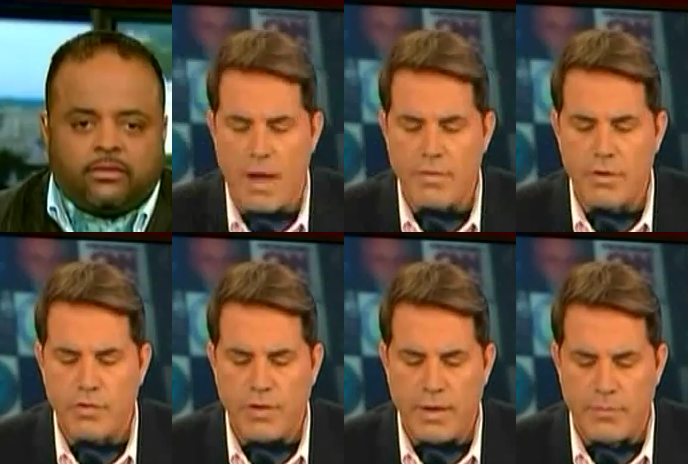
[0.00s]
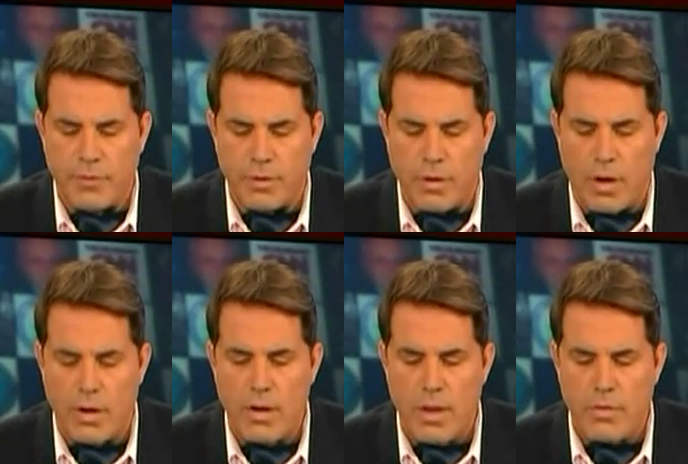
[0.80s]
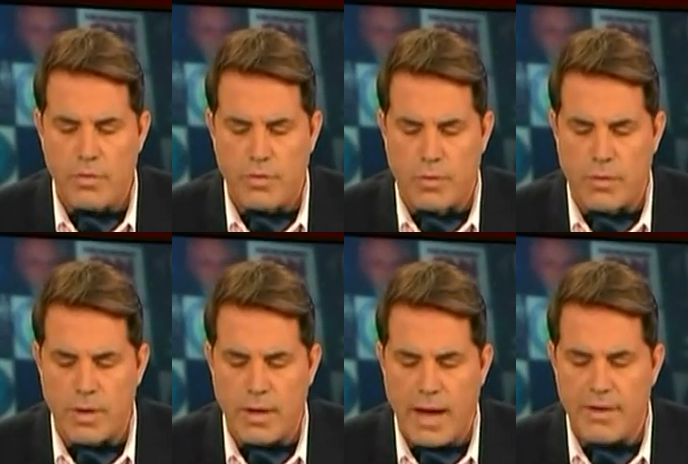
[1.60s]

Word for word: Governor Sanford, on another story,